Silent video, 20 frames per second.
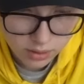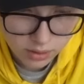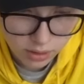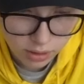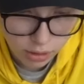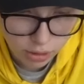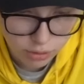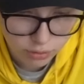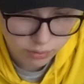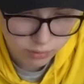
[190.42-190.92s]

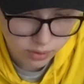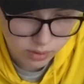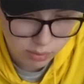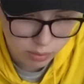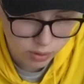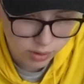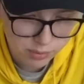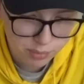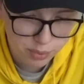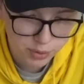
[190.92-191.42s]
Another
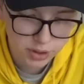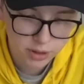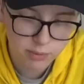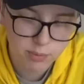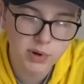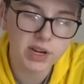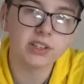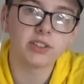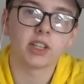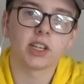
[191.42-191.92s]
reprint, but an
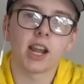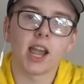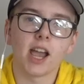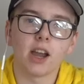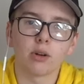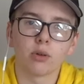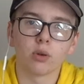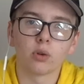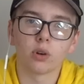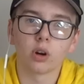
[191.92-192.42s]
amazing
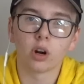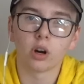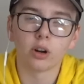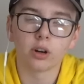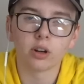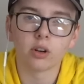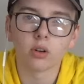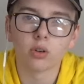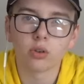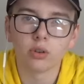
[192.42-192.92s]
aggro
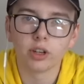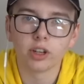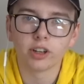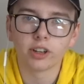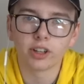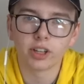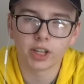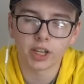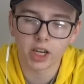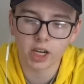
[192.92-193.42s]
card early on
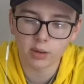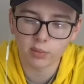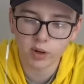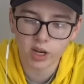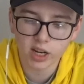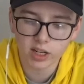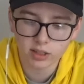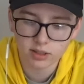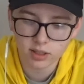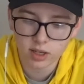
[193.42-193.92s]
in the game,
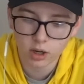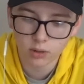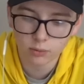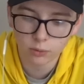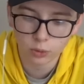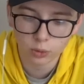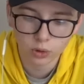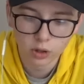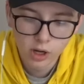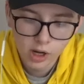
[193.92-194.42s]
and it's
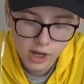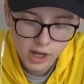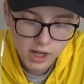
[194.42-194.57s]
helpful,